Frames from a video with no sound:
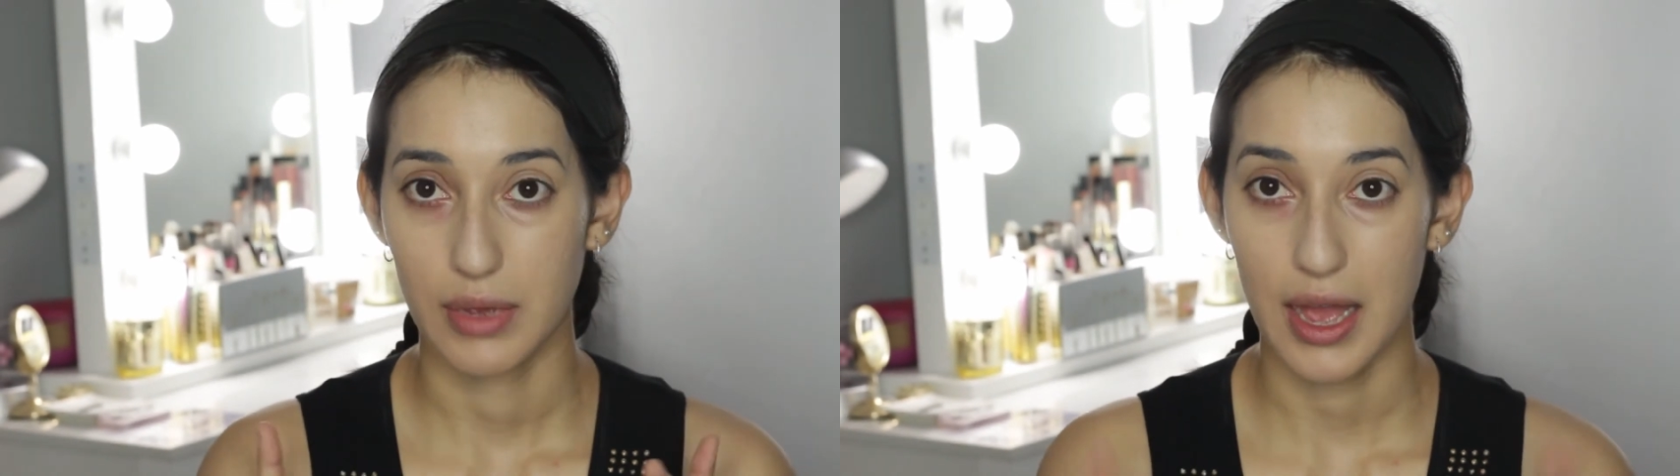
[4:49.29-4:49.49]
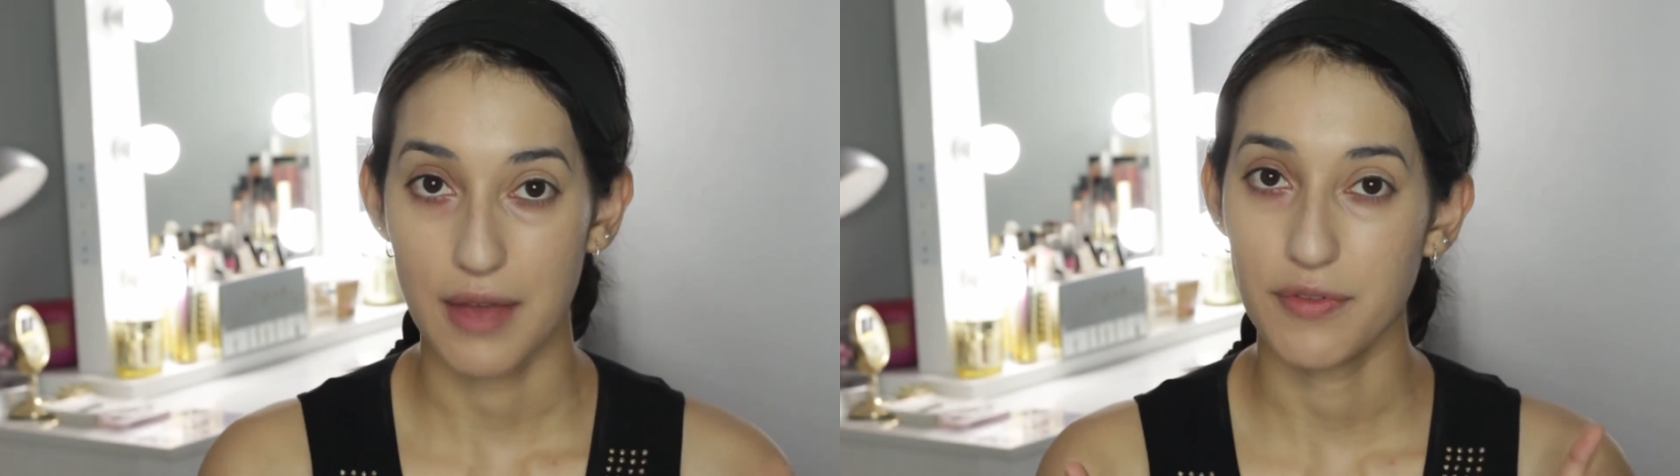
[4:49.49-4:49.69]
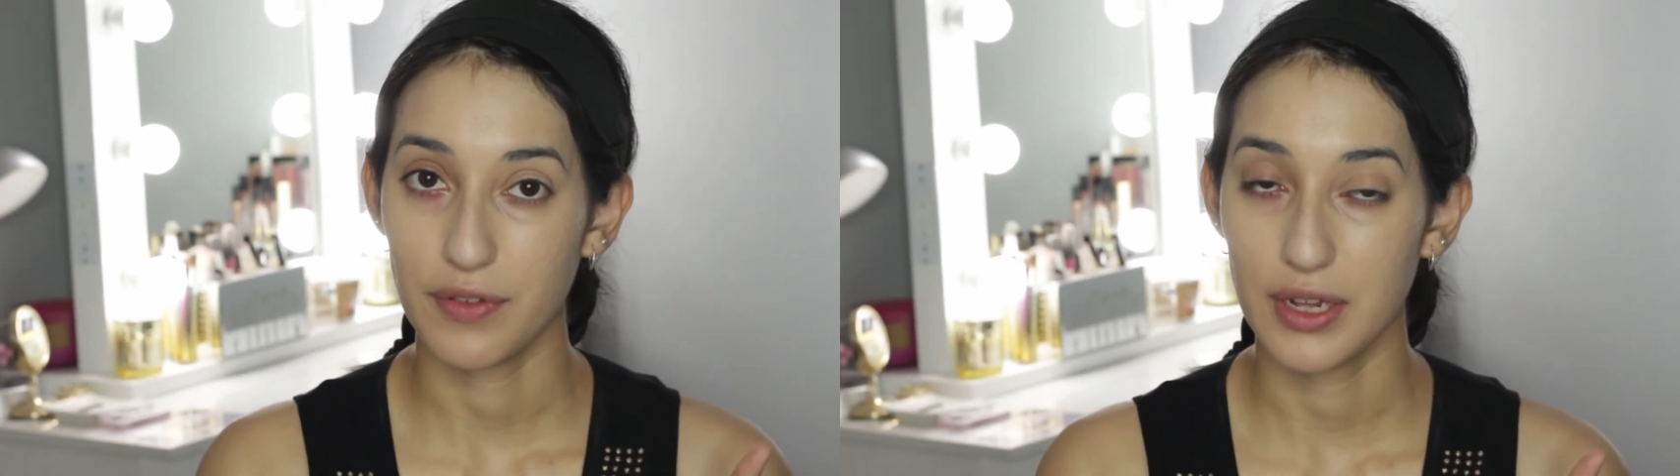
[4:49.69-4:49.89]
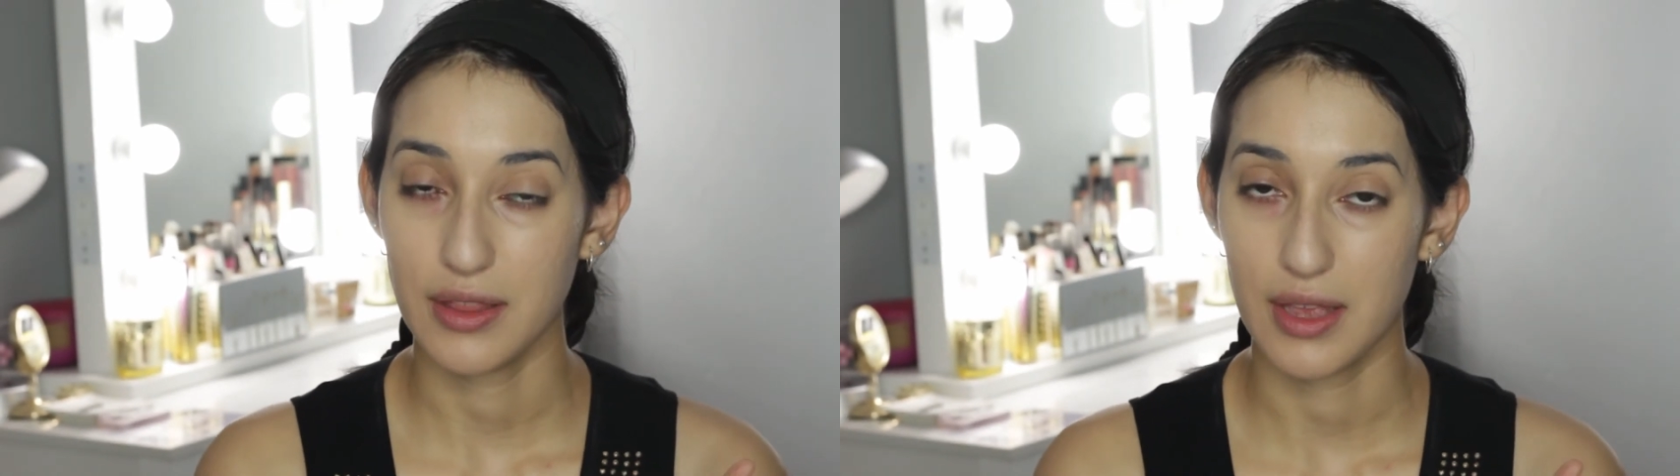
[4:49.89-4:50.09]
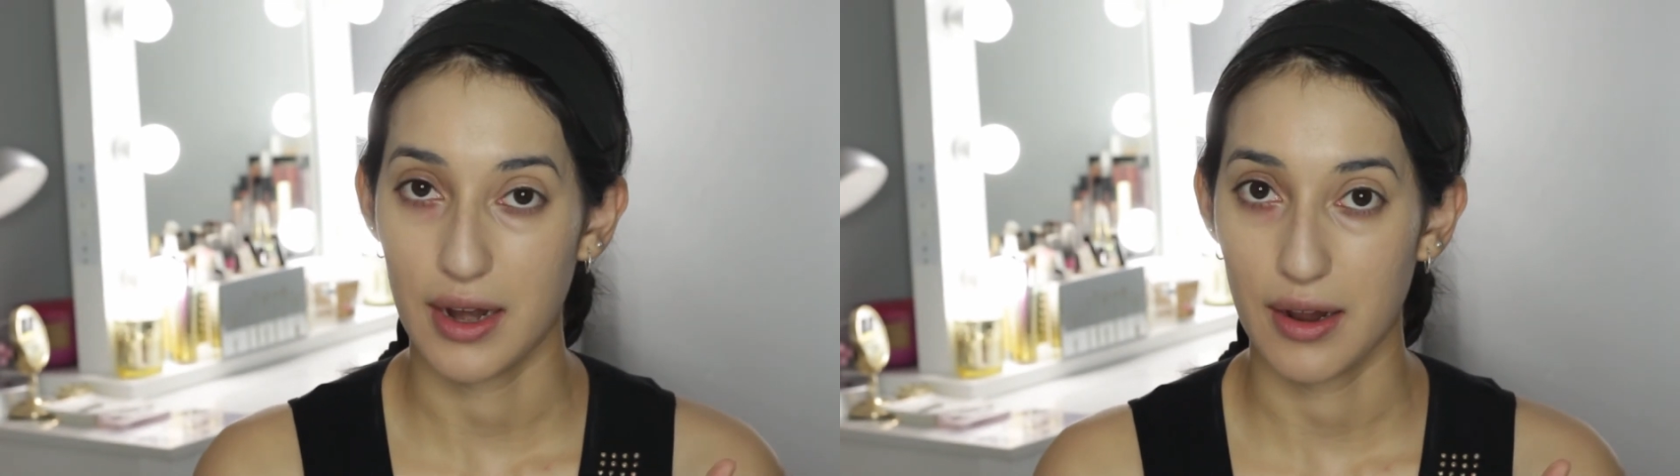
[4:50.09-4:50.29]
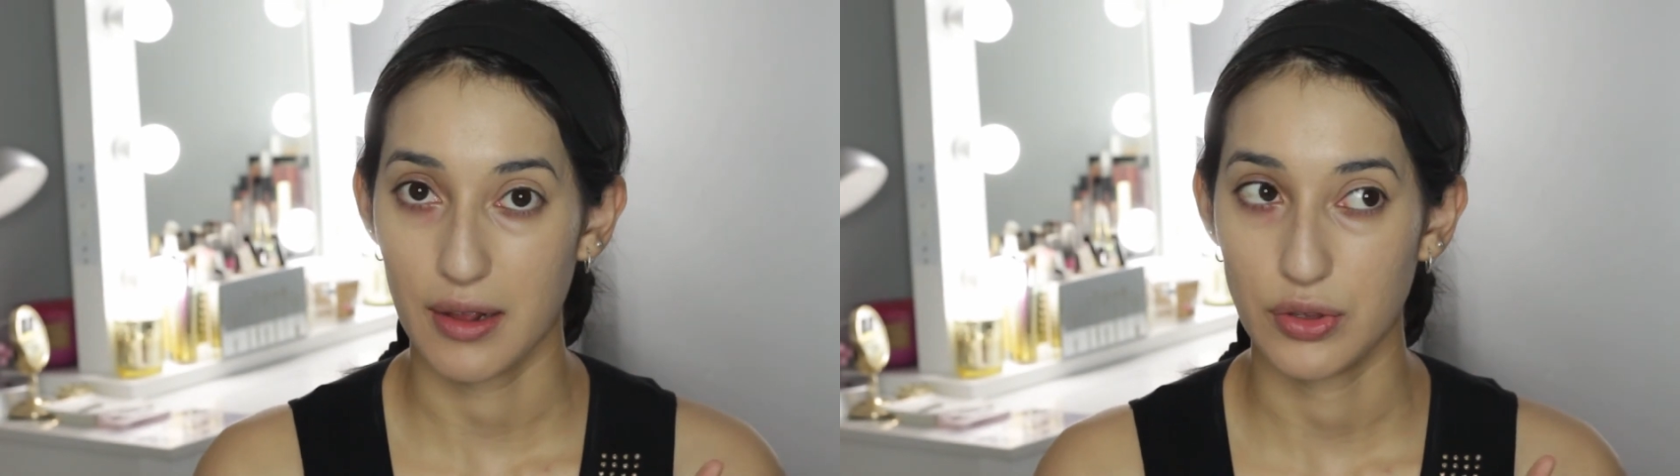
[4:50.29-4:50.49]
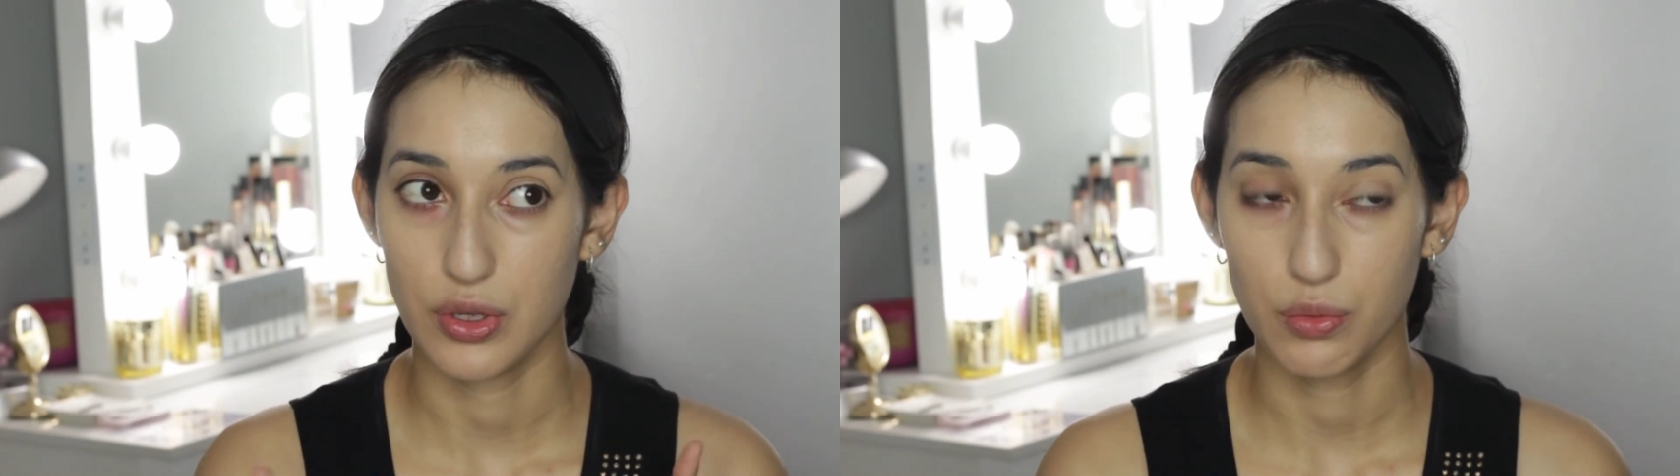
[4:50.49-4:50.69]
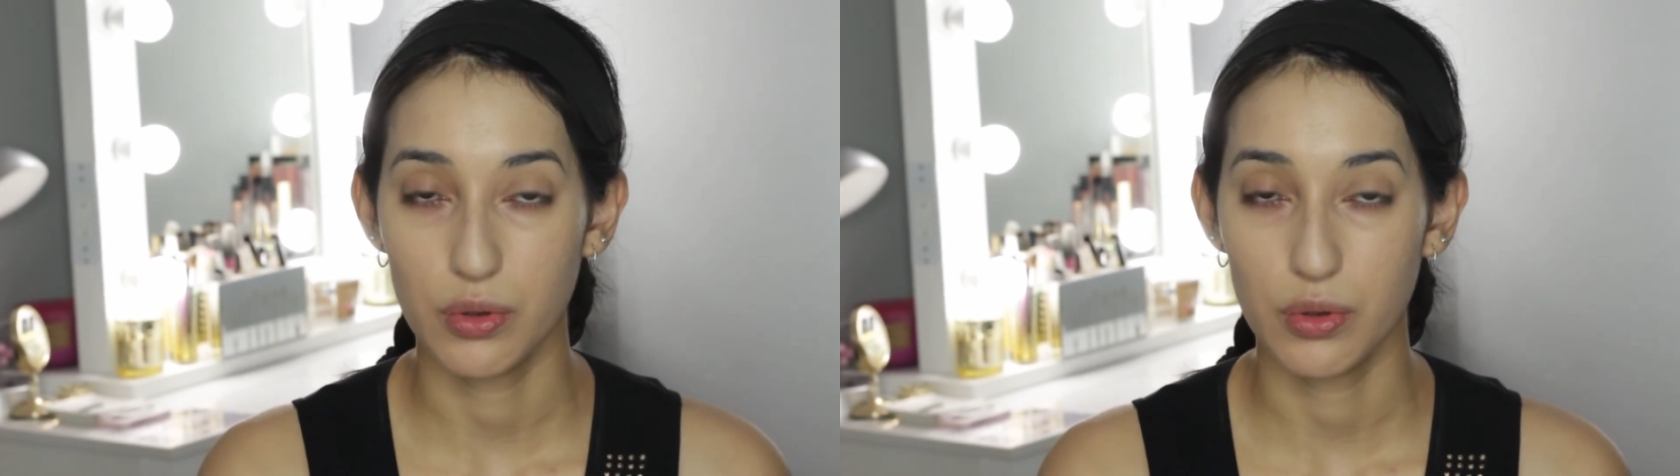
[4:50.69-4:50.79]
I have a feeling that you